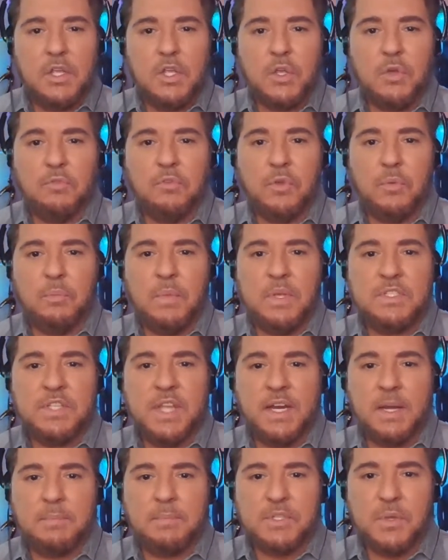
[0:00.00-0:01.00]
if you missed
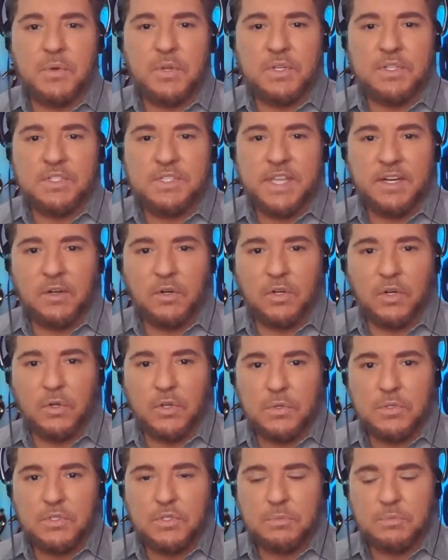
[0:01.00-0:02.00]
that episode, you can see it on our
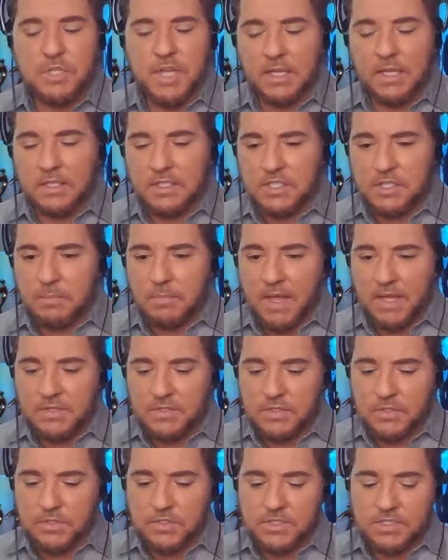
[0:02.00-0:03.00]
YouTube channel at Jim
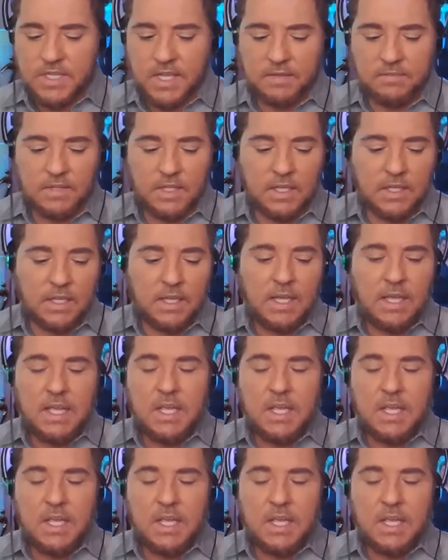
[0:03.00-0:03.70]
Masters TV.